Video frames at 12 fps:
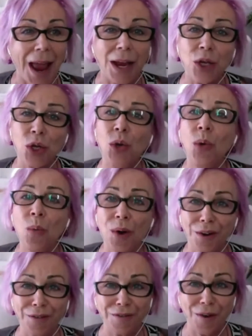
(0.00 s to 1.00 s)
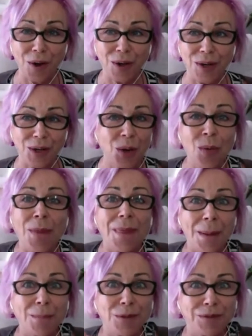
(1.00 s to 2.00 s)
And you want
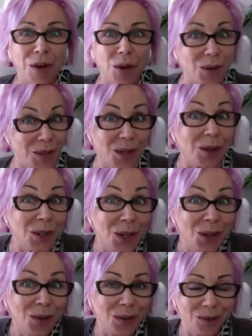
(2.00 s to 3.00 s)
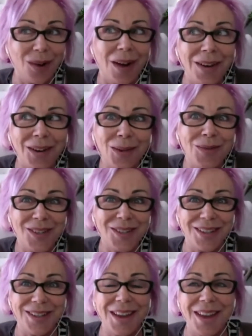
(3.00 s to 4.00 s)
them to focus on you, right?
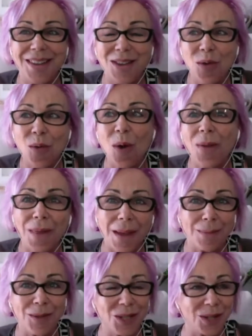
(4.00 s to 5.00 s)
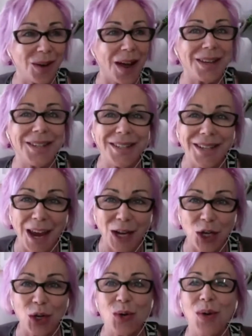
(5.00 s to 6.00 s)
Obviously, you want them to
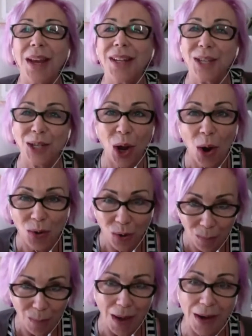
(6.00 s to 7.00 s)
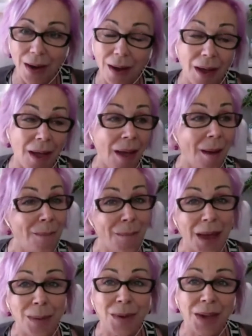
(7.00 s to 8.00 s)
understand you, get to know you better,
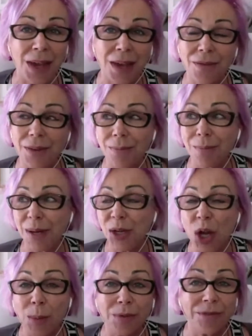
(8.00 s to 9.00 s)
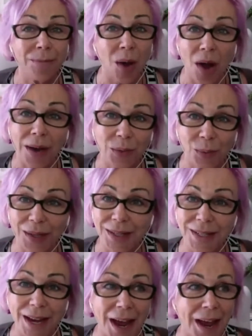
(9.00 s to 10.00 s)
maybe even be top of mind
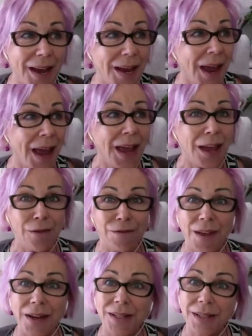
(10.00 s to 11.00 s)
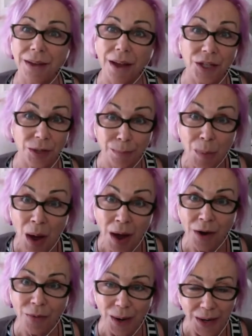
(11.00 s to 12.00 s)
one day if they decide to
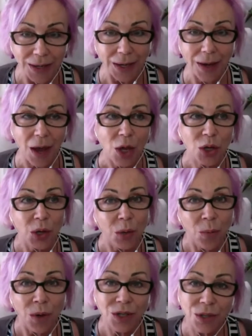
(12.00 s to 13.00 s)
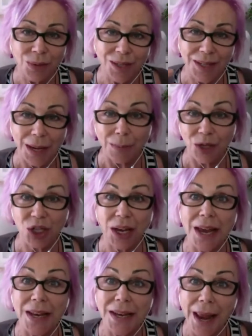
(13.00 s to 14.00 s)
buy a reading. You want to establish a
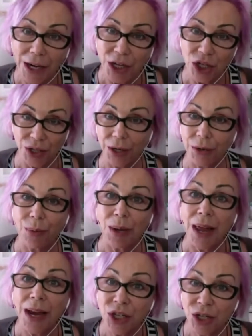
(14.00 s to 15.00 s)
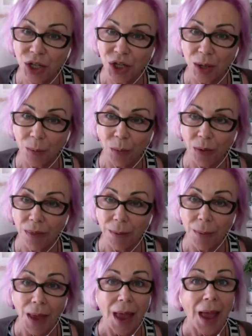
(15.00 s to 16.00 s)
connection and a relationship with
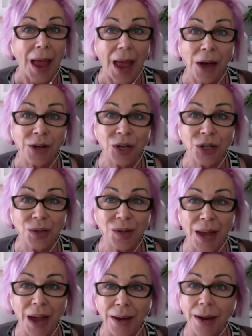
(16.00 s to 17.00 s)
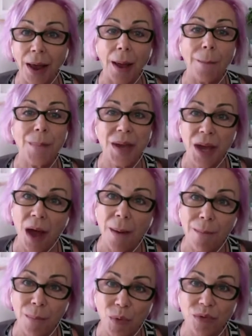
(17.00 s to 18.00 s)
them. How do you do that?
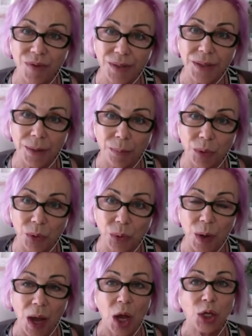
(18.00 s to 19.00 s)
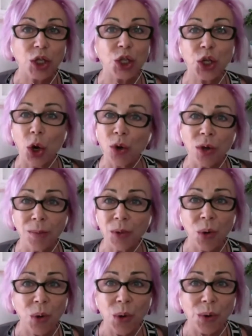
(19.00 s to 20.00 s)
Become more visible. Show them
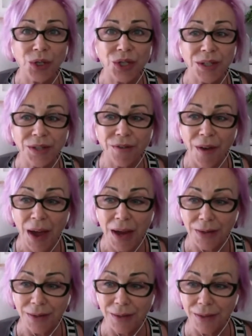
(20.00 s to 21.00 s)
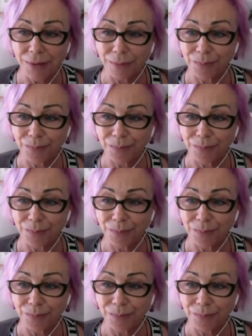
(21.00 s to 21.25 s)
your gorgeous face.